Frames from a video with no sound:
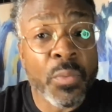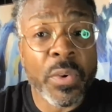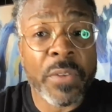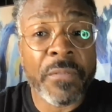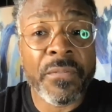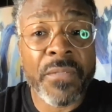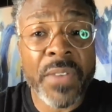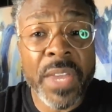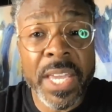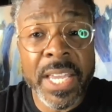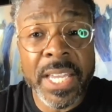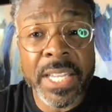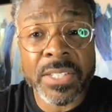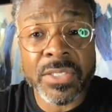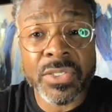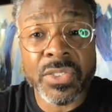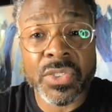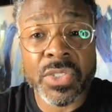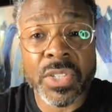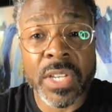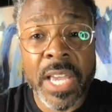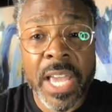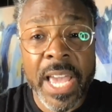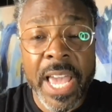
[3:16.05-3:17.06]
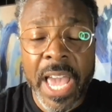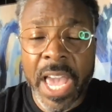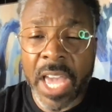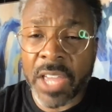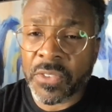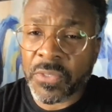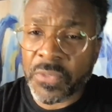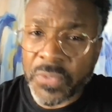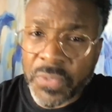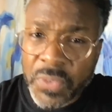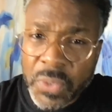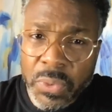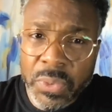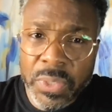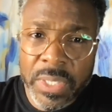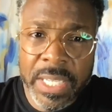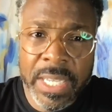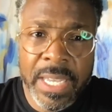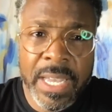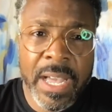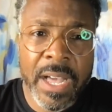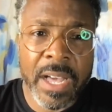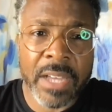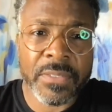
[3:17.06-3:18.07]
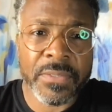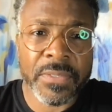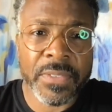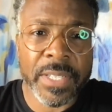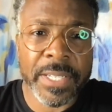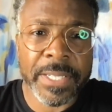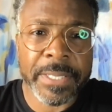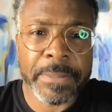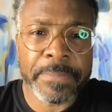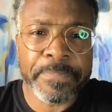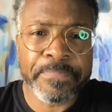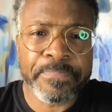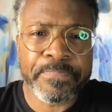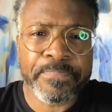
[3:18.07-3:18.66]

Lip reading: revenge and fueling conflict.